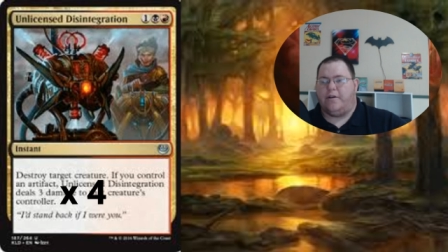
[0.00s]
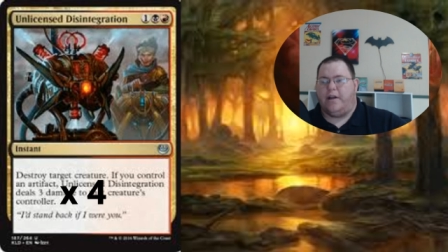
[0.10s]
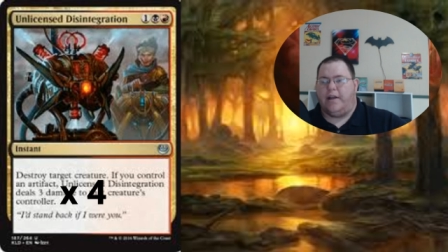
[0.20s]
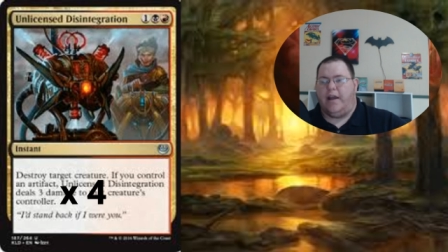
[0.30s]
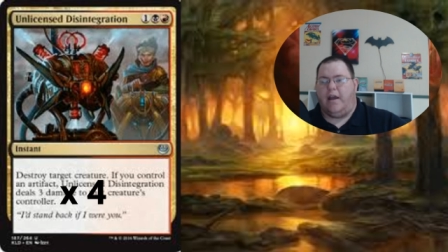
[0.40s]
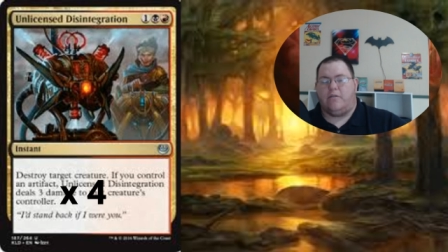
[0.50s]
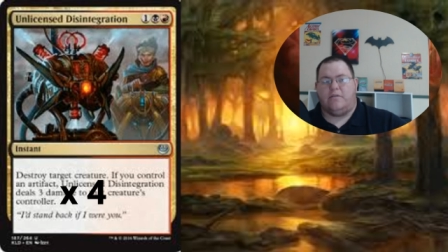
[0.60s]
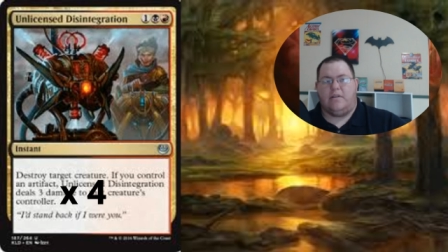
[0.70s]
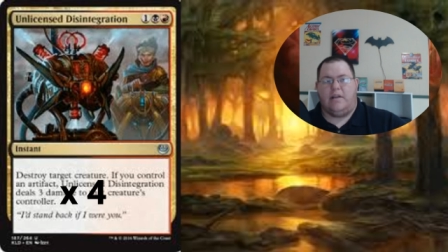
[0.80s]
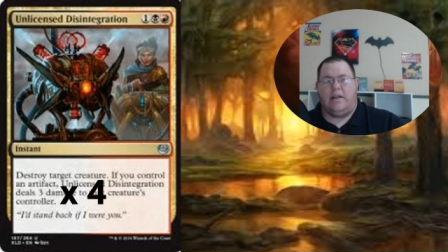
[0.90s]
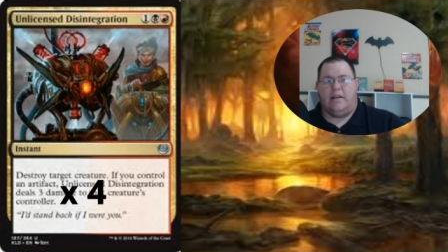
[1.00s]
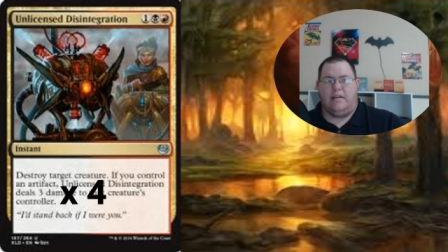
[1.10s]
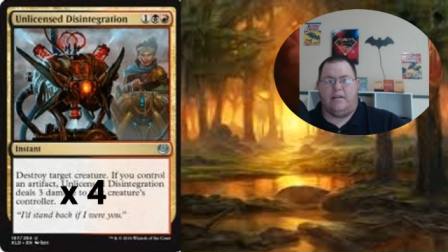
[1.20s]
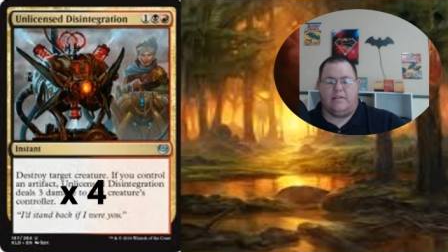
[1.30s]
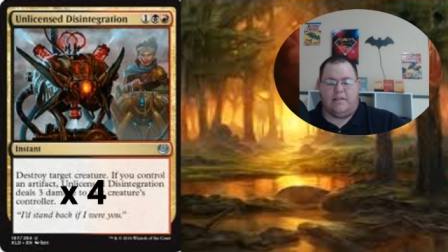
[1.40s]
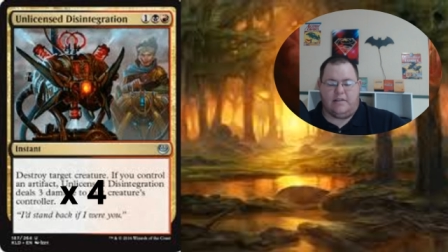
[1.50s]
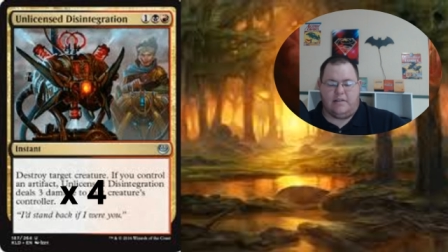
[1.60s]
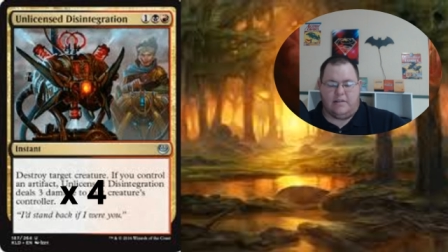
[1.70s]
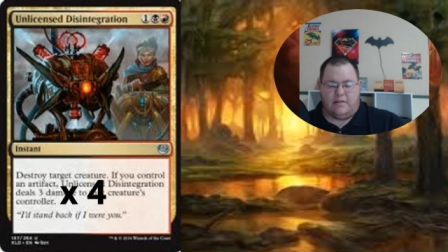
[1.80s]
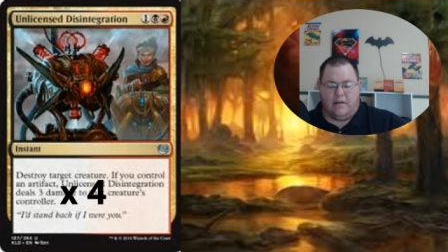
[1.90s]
and counts in this instance.